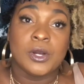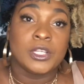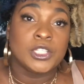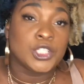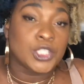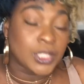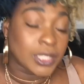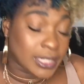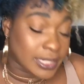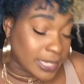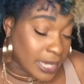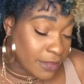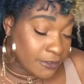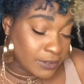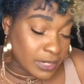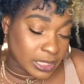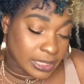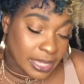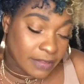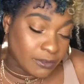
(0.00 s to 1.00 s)
should
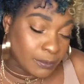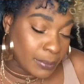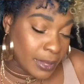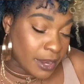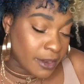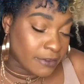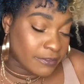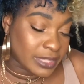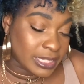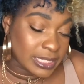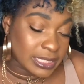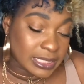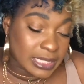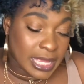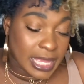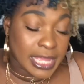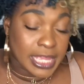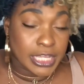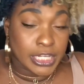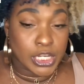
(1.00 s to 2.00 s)
definitely have a pair of these
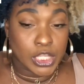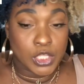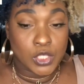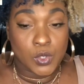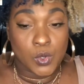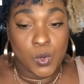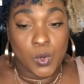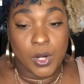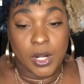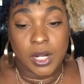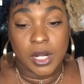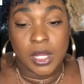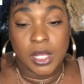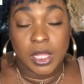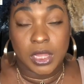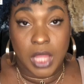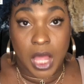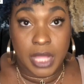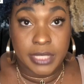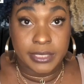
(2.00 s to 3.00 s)
in your
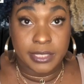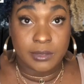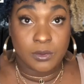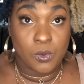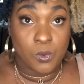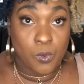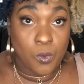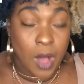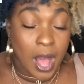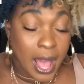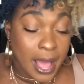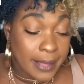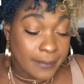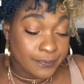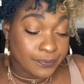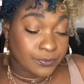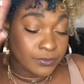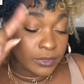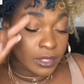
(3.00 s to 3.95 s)
closet. Why?